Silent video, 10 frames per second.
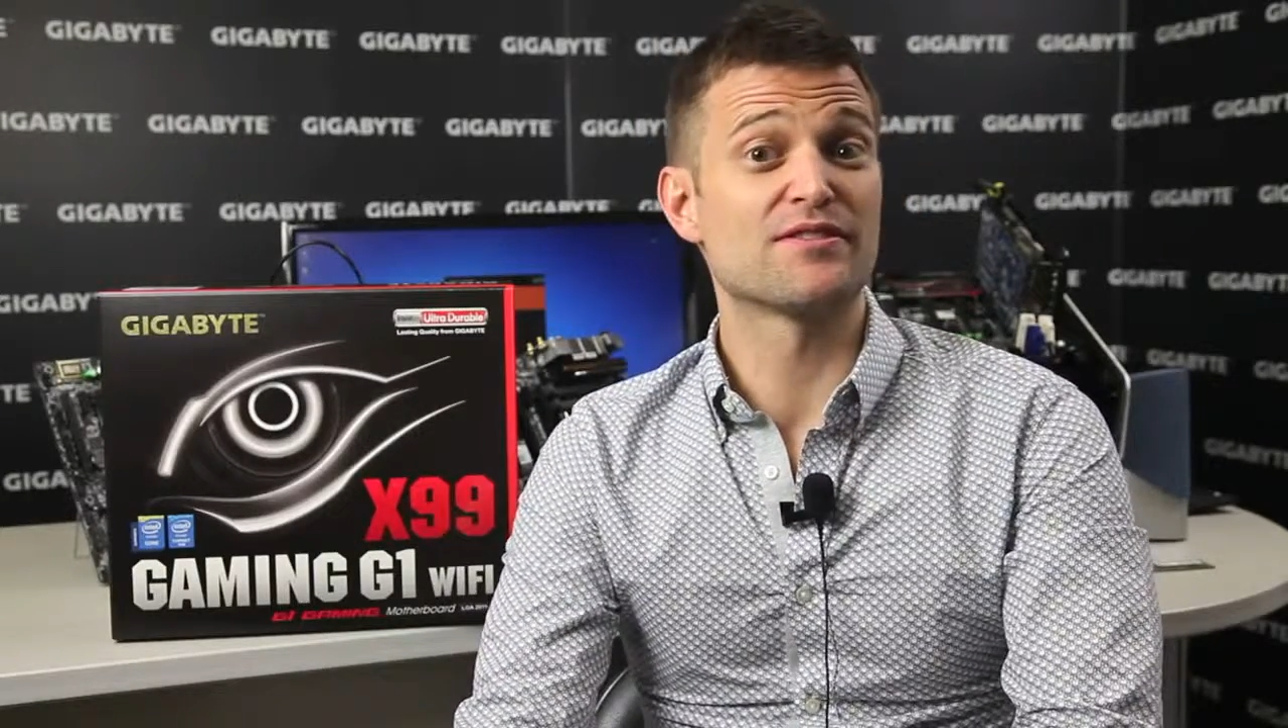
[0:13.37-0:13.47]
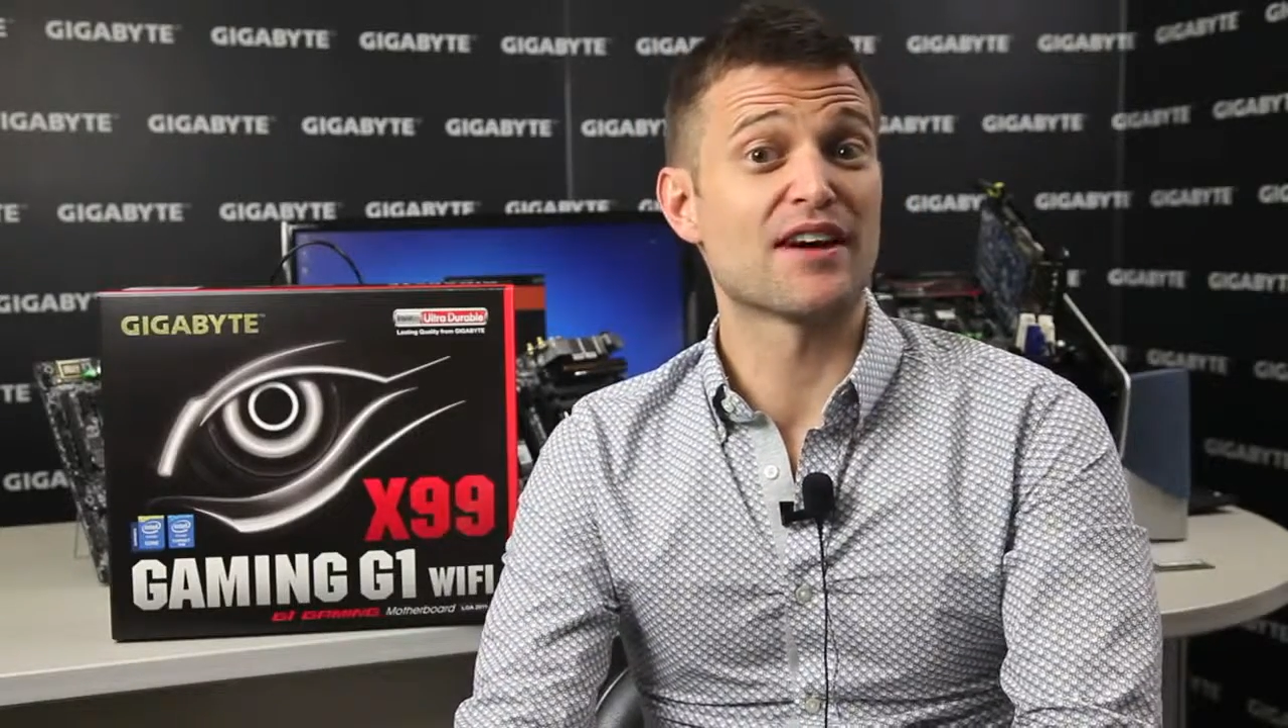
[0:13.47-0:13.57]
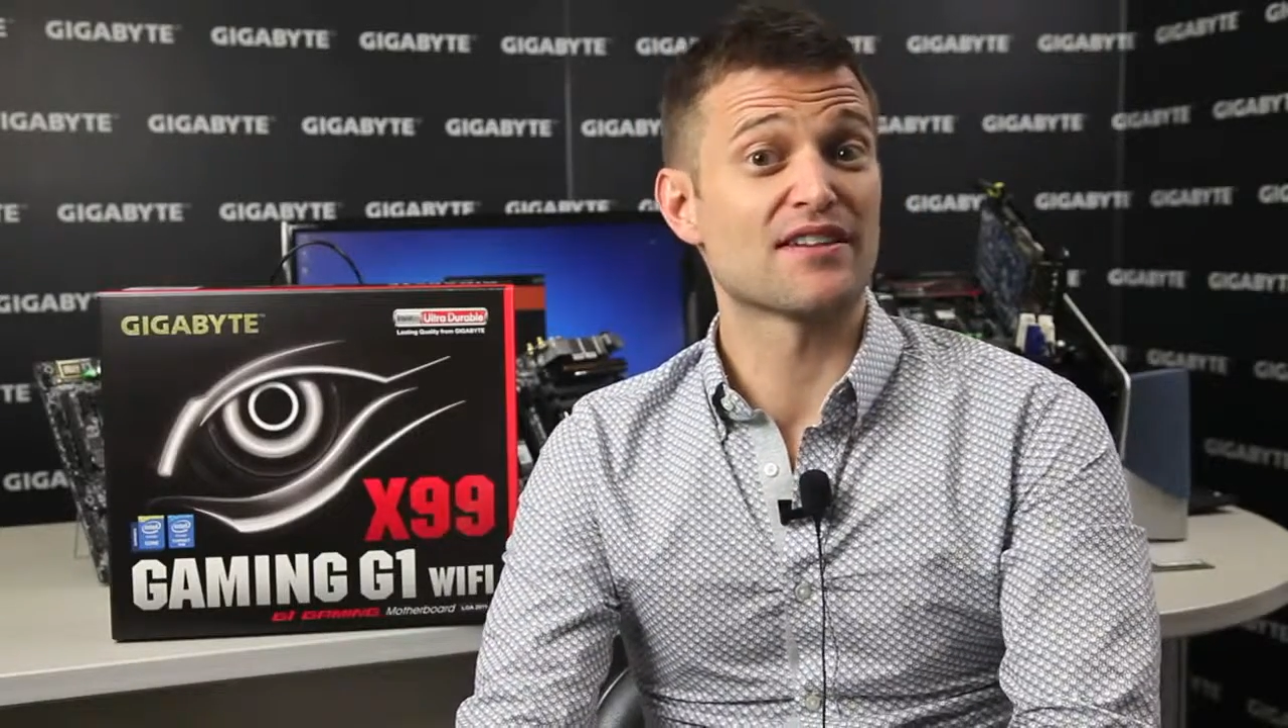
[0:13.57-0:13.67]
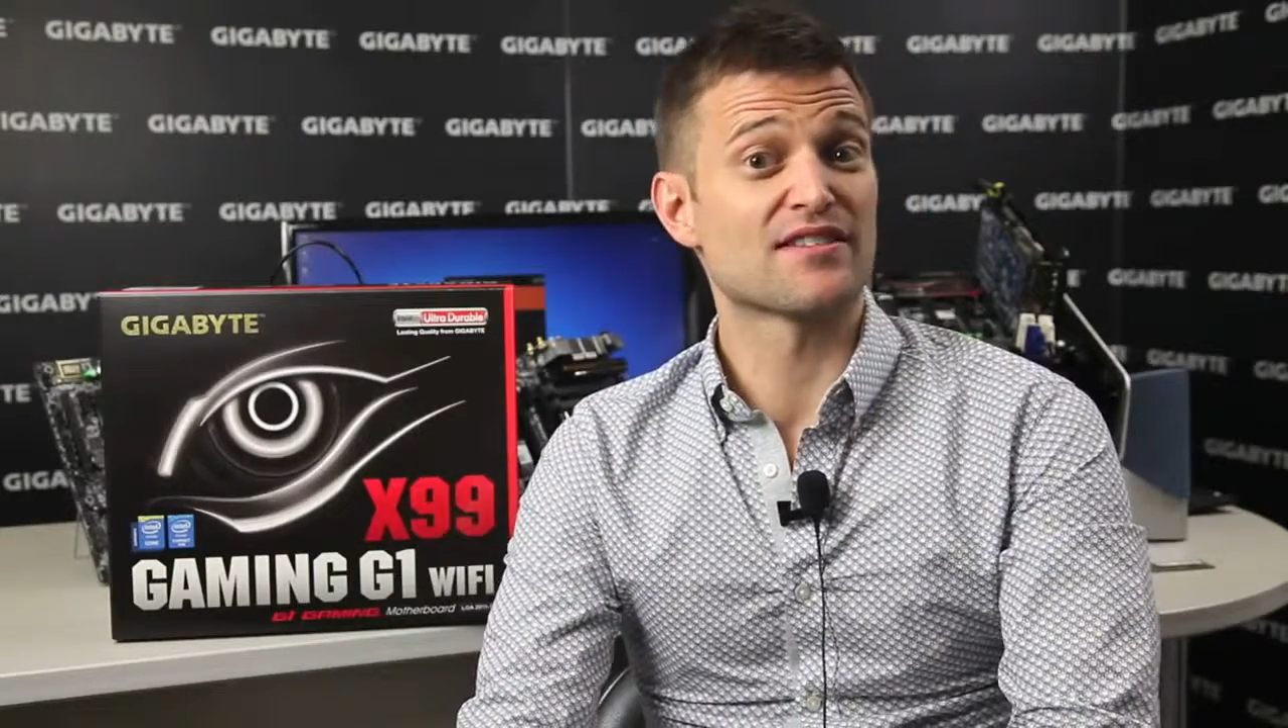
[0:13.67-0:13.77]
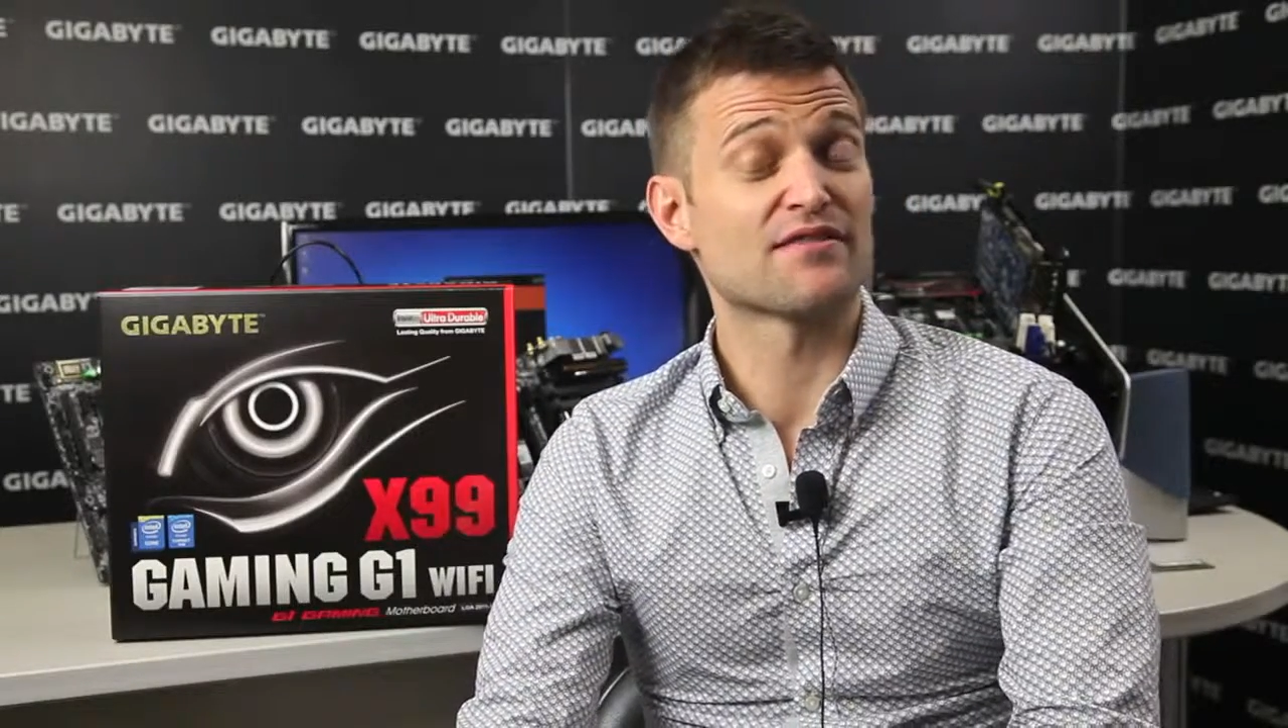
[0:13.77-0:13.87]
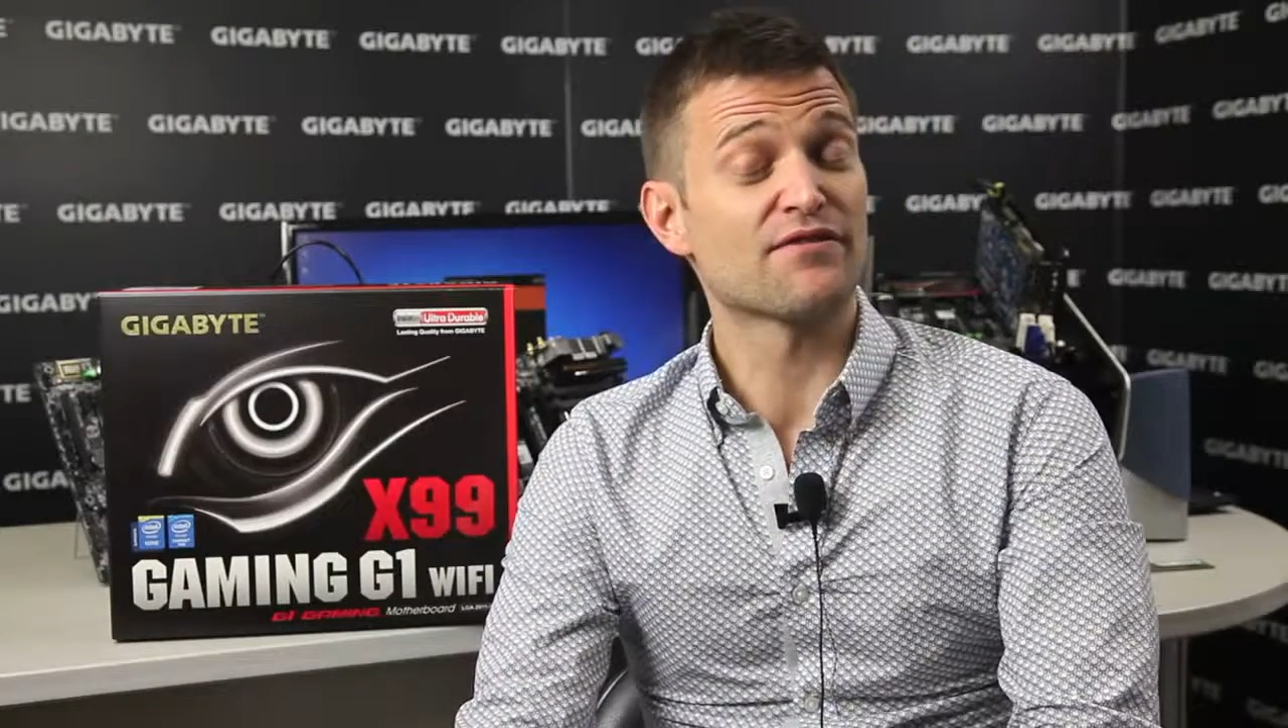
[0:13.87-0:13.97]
you guys the